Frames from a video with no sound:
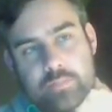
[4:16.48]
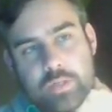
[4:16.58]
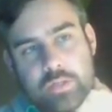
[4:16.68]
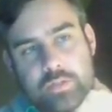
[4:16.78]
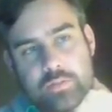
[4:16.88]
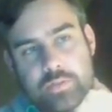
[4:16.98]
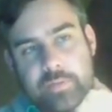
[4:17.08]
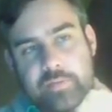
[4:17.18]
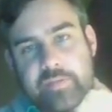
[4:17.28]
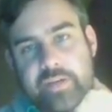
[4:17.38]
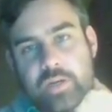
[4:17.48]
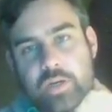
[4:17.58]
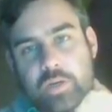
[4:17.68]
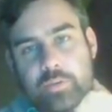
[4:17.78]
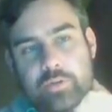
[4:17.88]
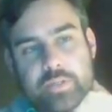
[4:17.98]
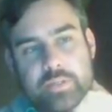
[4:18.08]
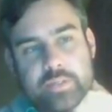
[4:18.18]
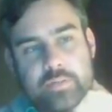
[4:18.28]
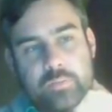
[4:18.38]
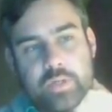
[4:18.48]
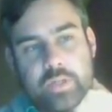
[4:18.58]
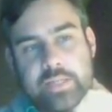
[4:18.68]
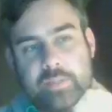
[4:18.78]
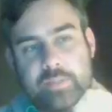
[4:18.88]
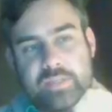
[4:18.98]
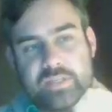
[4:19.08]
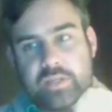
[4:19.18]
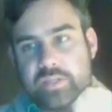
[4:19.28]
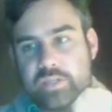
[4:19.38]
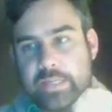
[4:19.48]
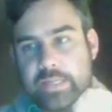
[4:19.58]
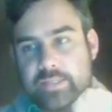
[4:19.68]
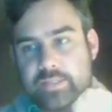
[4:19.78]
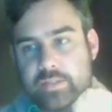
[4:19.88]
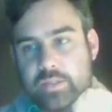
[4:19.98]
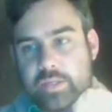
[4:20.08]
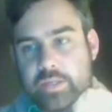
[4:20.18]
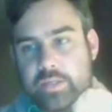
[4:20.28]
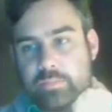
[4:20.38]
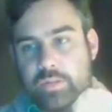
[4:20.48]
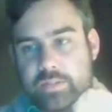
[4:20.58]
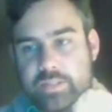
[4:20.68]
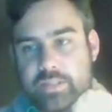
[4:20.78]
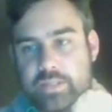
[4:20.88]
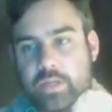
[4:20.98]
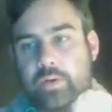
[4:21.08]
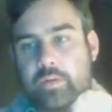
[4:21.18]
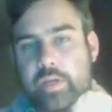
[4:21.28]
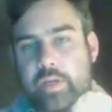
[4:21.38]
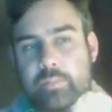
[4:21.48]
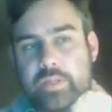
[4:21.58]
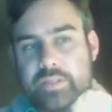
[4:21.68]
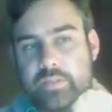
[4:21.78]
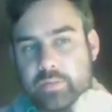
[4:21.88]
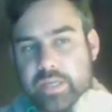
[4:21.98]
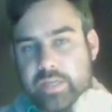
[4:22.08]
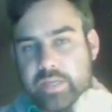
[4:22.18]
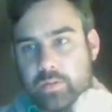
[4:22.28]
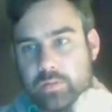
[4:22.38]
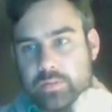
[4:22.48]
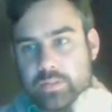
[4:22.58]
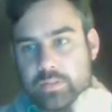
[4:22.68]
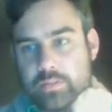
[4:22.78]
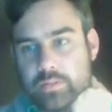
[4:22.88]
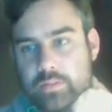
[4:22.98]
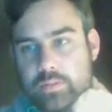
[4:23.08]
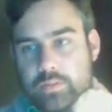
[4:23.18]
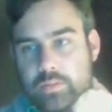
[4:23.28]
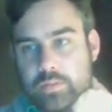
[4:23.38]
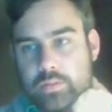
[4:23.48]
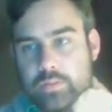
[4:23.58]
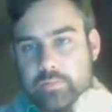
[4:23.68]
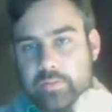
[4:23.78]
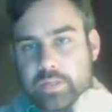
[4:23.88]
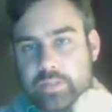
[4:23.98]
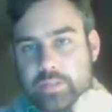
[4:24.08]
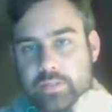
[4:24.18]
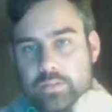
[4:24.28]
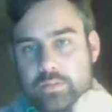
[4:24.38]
Although, to be fair, our opponent will end up discarding spells to Liliana. Pulse is not great, but it still kills things.